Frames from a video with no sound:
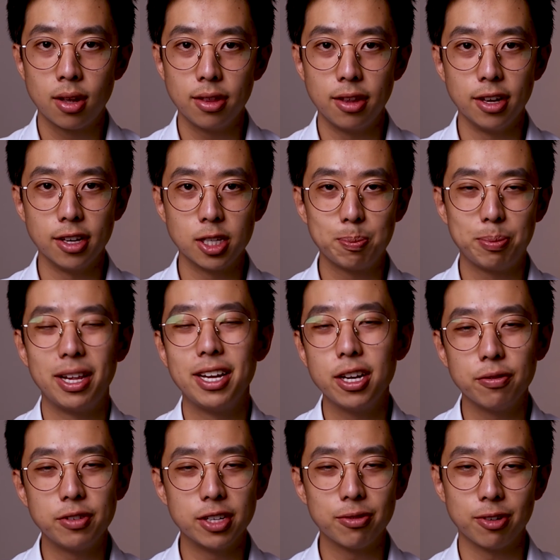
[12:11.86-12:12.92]
There's plenty
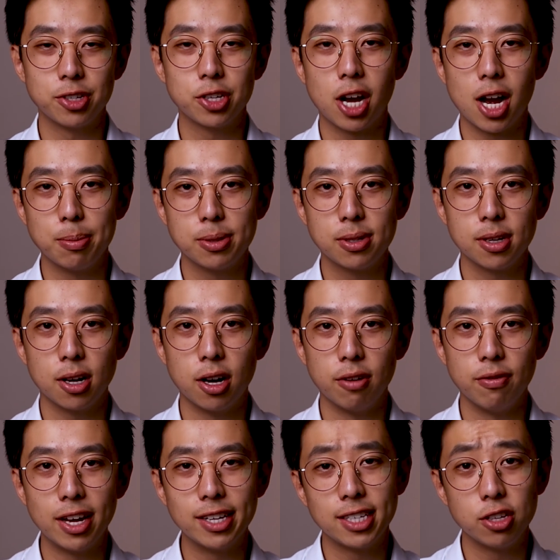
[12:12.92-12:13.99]
of different types
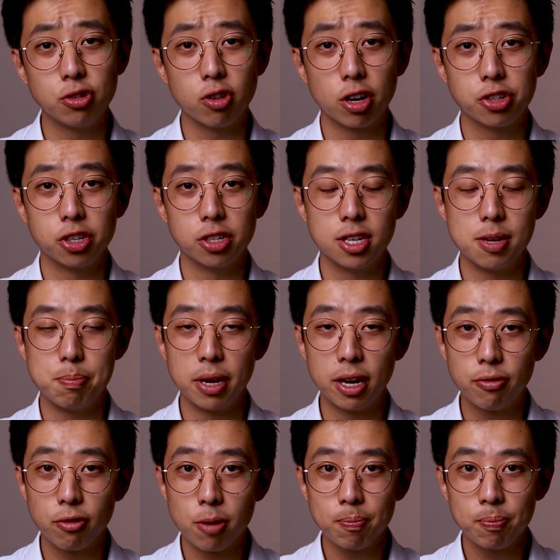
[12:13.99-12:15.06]
of essay structures to pick
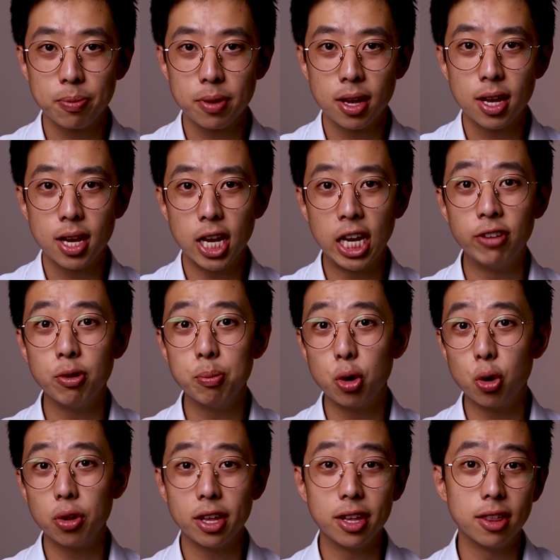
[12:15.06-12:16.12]
from, even
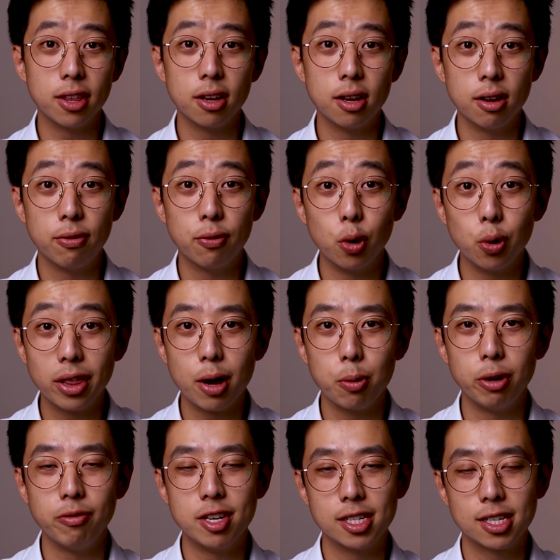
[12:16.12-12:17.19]
more than the 4 that
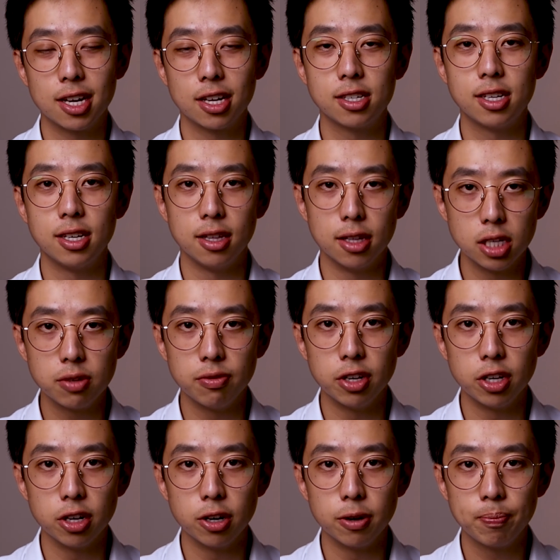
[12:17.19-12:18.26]
we've discussed in this
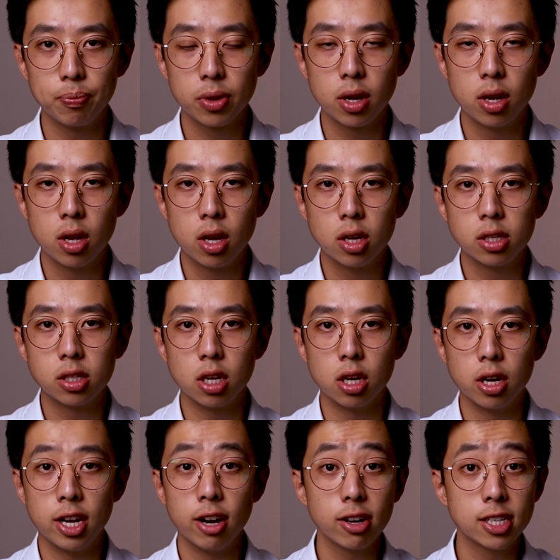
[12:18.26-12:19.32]
video.
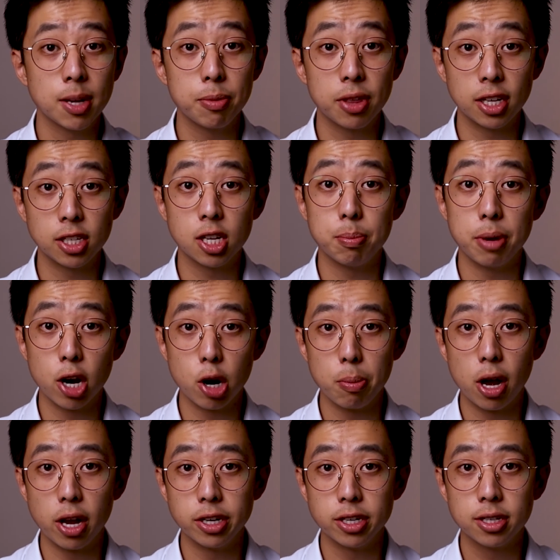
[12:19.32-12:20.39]
So here are some things to bear in
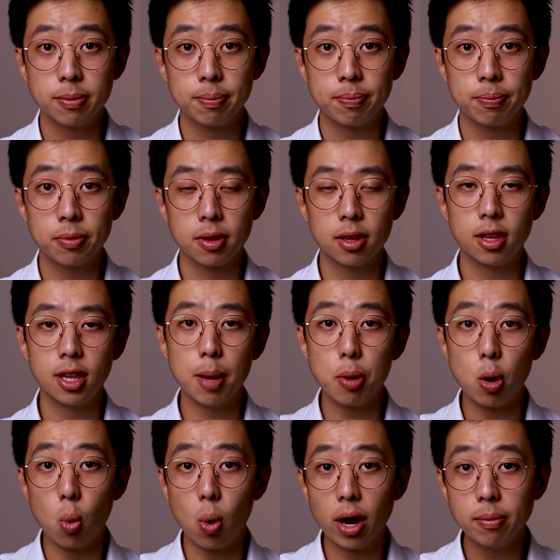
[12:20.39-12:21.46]
mind. Number
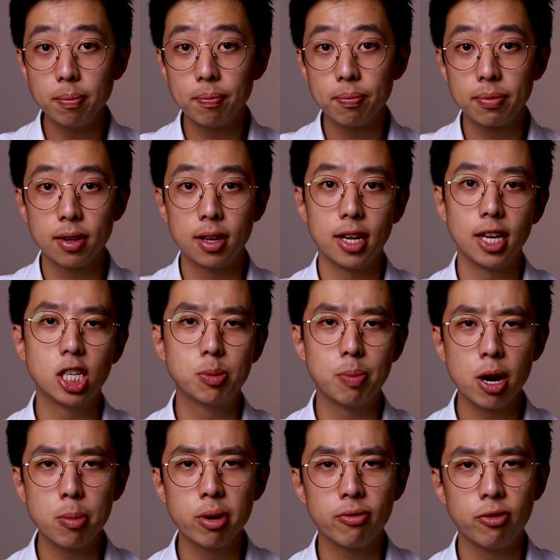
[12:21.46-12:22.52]
1,
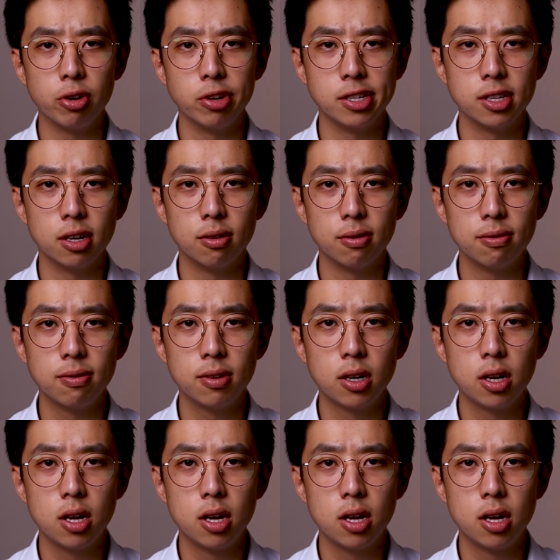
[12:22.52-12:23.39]
experiment for yourself.